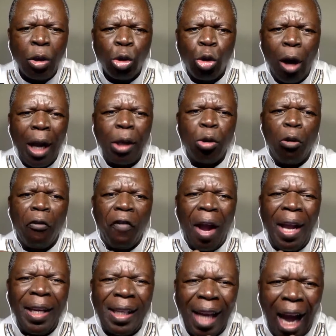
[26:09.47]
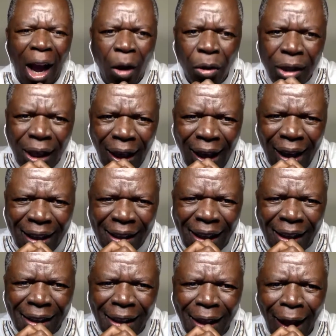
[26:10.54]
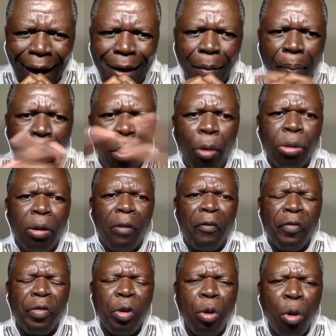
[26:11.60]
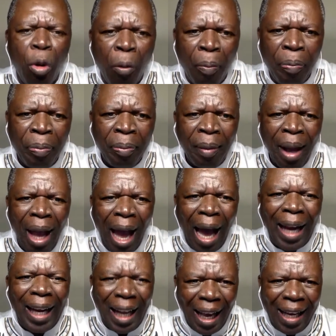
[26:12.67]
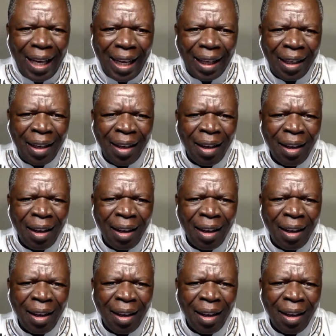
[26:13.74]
try to find out lessons that both of you are learning.